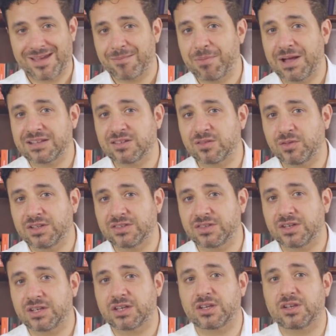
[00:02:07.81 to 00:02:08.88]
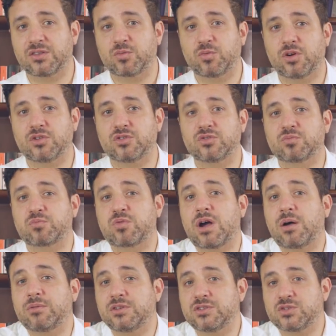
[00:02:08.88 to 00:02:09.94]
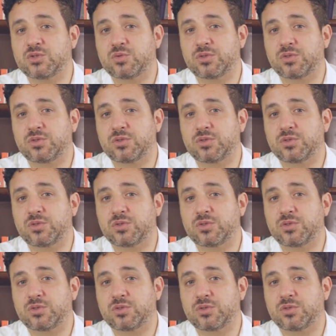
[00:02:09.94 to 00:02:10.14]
Passive listening is what you'd probably do